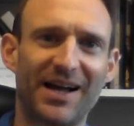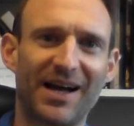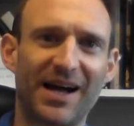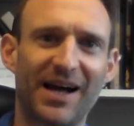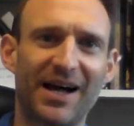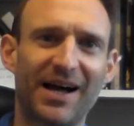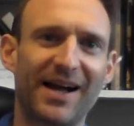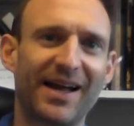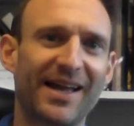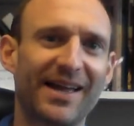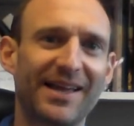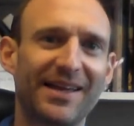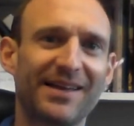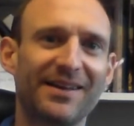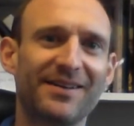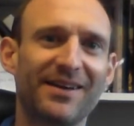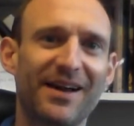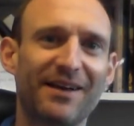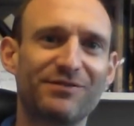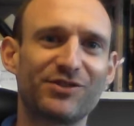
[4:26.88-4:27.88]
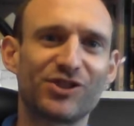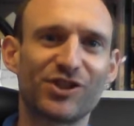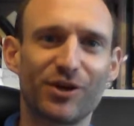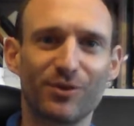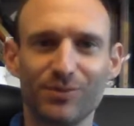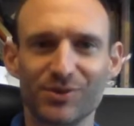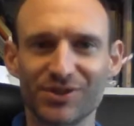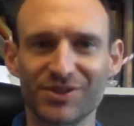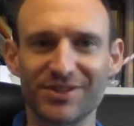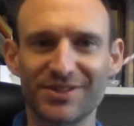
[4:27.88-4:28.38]
I have
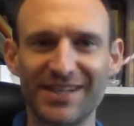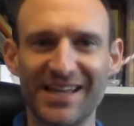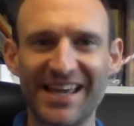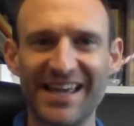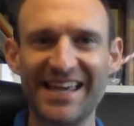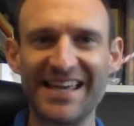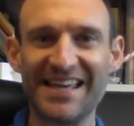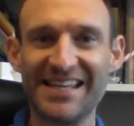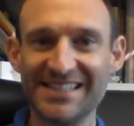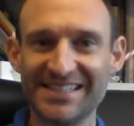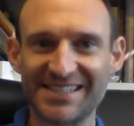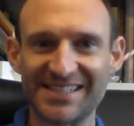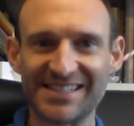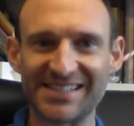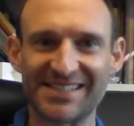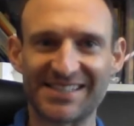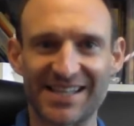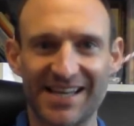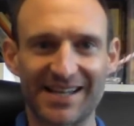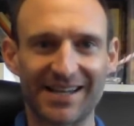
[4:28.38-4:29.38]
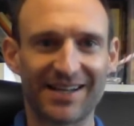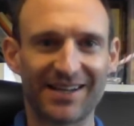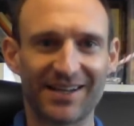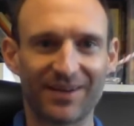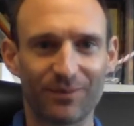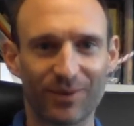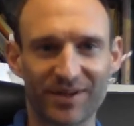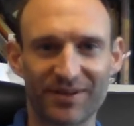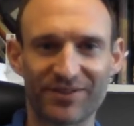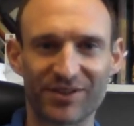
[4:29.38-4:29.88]
chosen Interstellar,
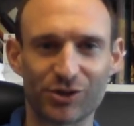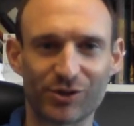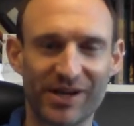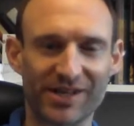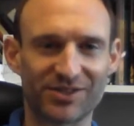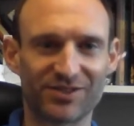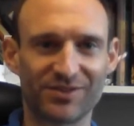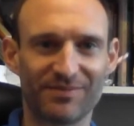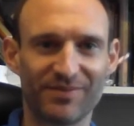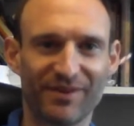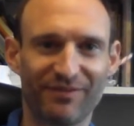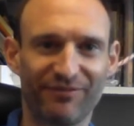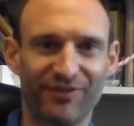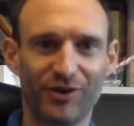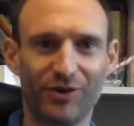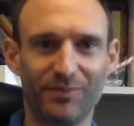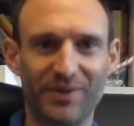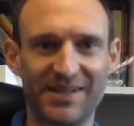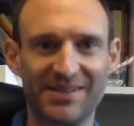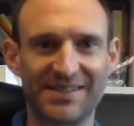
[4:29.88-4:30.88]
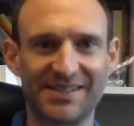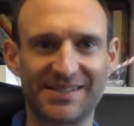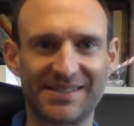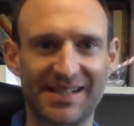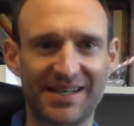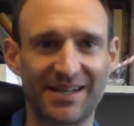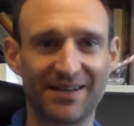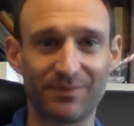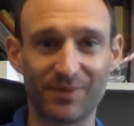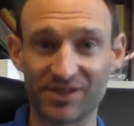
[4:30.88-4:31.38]
one of the tracks from the film
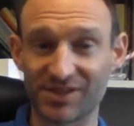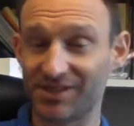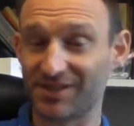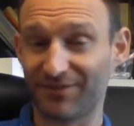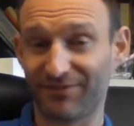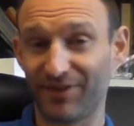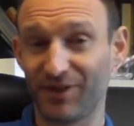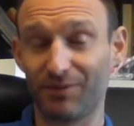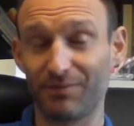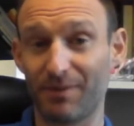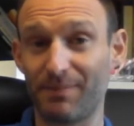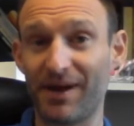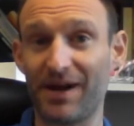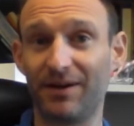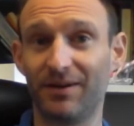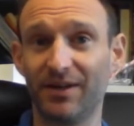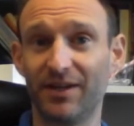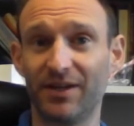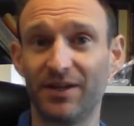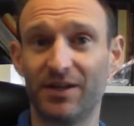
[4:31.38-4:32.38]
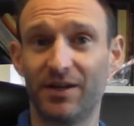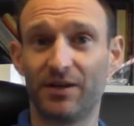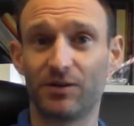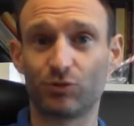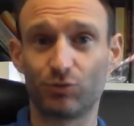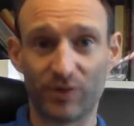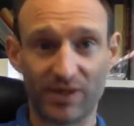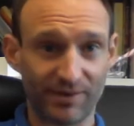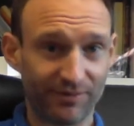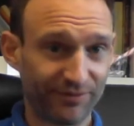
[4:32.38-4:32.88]
Interstellar, which is a film about
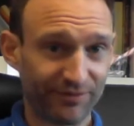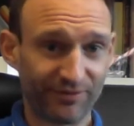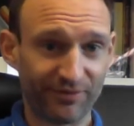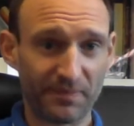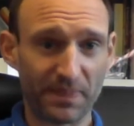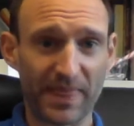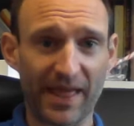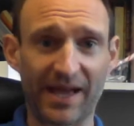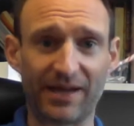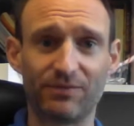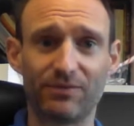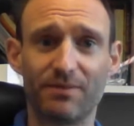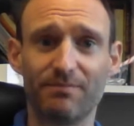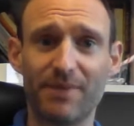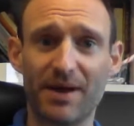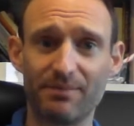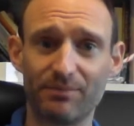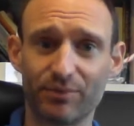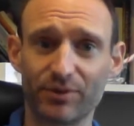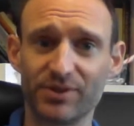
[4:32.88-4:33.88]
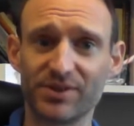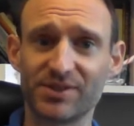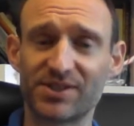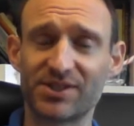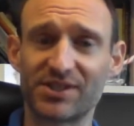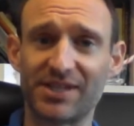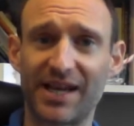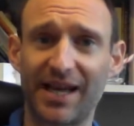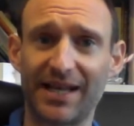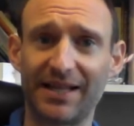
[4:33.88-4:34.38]
grief and
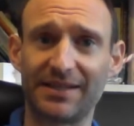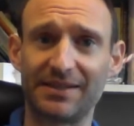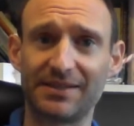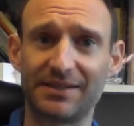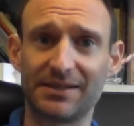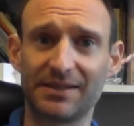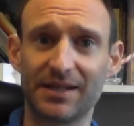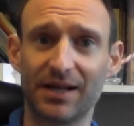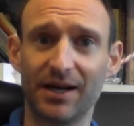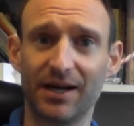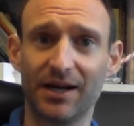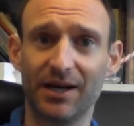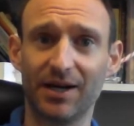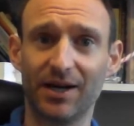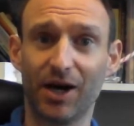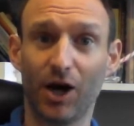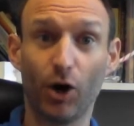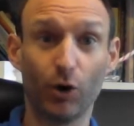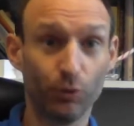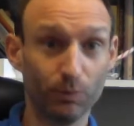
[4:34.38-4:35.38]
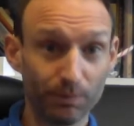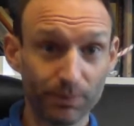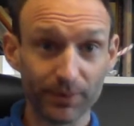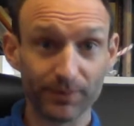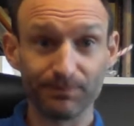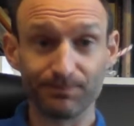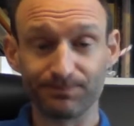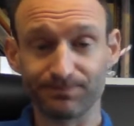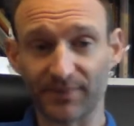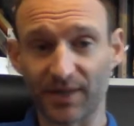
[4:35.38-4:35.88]
remembrance and hope,
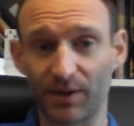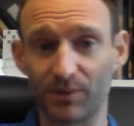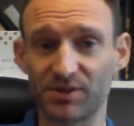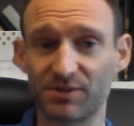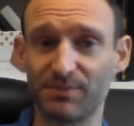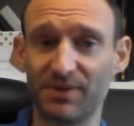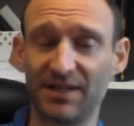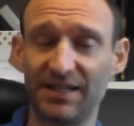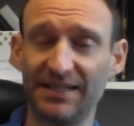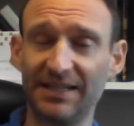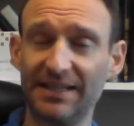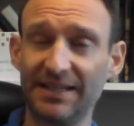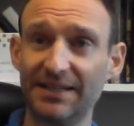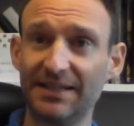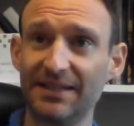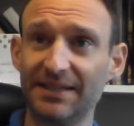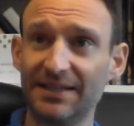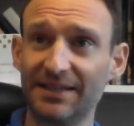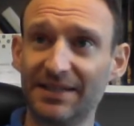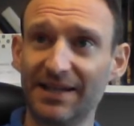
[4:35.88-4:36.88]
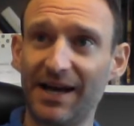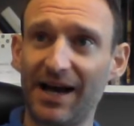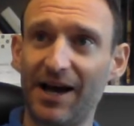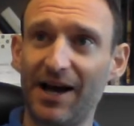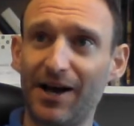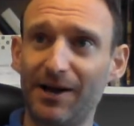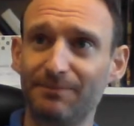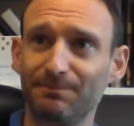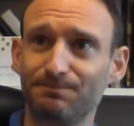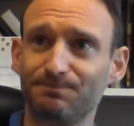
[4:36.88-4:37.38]
ultimately.
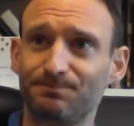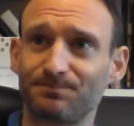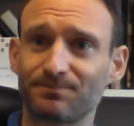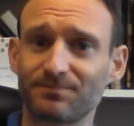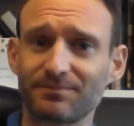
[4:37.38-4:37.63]
And